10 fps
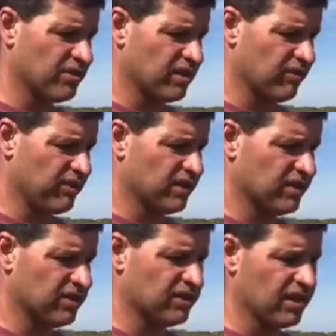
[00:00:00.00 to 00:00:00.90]
out to the
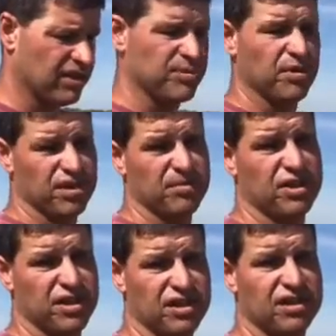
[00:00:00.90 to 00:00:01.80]
fields and spread the
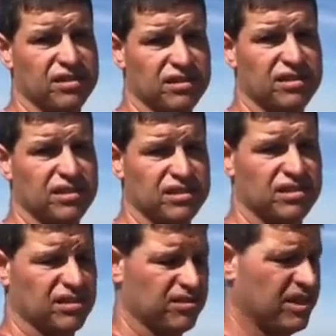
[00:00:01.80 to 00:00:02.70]
manure
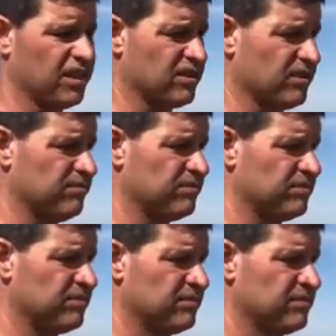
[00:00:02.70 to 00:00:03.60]
to create some
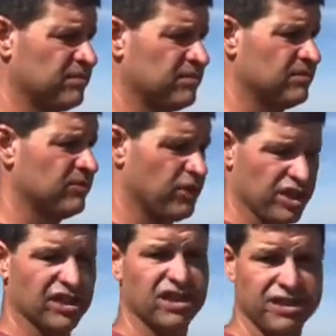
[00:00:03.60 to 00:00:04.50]

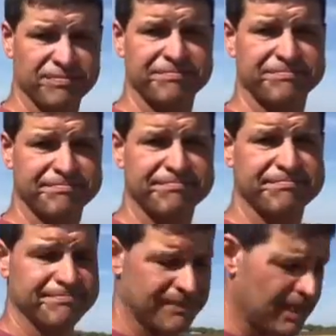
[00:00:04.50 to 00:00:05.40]
fertility. Awesome.
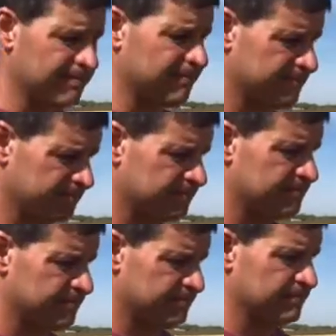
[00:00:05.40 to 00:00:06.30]
So you're
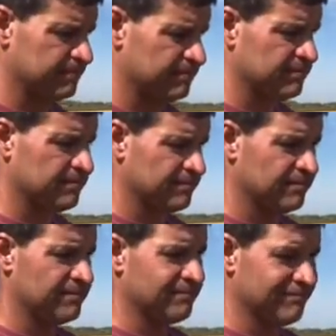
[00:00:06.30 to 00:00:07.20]
sort of doing things old
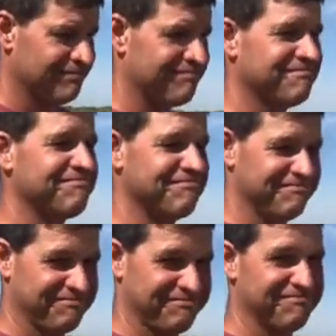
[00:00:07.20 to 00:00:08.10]
school a little bit.
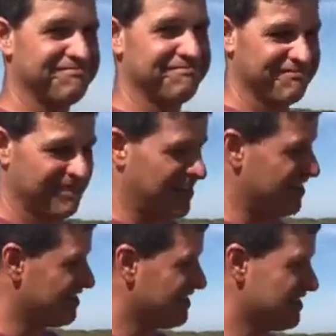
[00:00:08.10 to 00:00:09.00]
That's
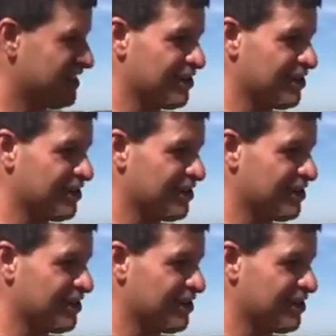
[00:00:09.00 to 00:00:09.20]
neat.